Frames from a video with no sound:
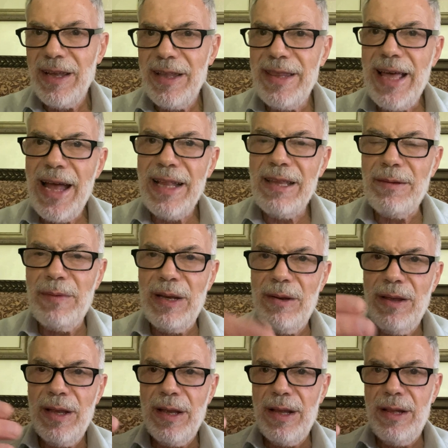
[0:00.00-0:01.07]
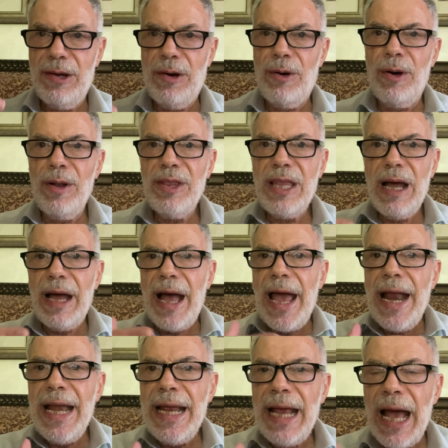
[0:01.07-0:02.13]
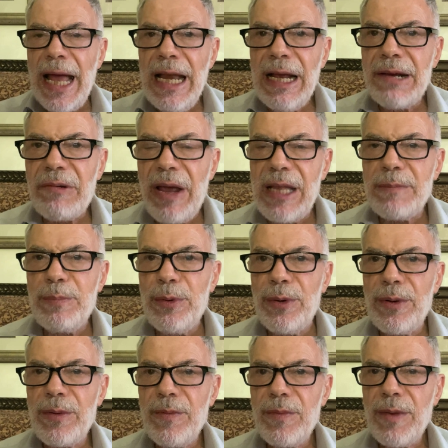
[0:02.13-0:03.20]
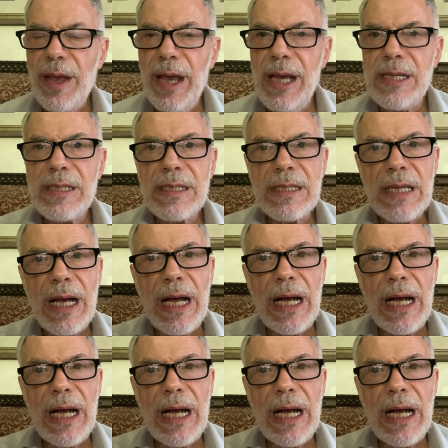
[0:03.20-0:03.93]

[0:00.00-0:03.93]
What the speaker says: That, I mean, any great book is